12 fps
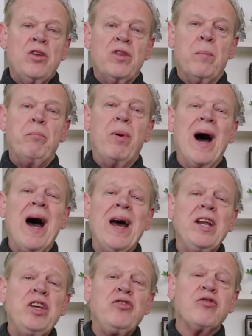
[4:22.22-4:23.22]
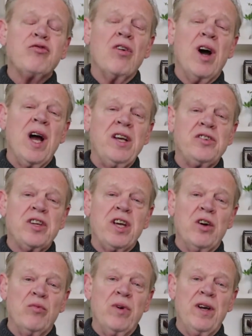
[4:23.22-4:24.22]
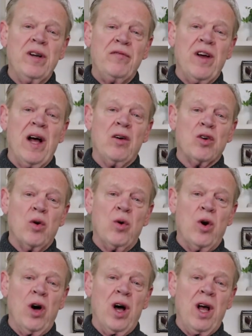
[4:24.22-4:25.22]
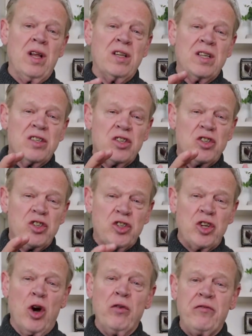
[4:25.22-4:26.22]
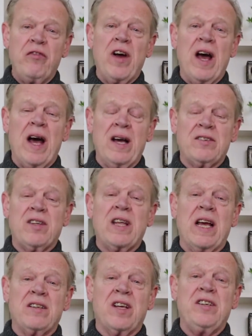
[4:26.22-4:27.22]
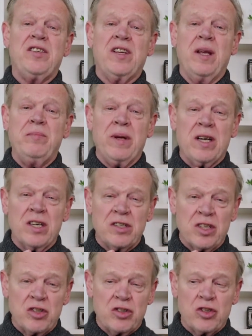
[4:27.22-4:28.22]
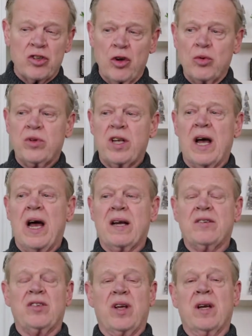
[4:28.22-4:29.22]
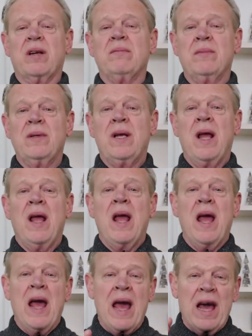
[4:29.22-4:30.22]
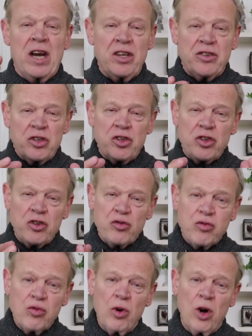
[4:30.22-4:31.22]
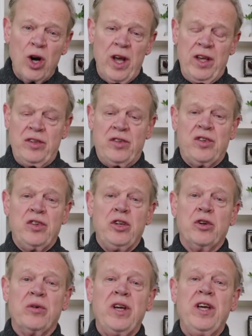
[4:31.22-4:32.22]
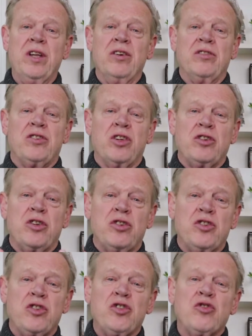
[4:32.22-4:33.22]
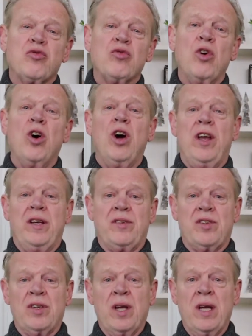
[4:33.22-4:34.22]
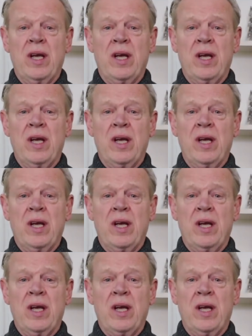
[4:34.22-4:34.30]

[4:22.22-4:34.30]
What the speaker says: The body tries to get rid of alcohol so fast, as I said, because it's so toxic. And it destroys your innards. It destroys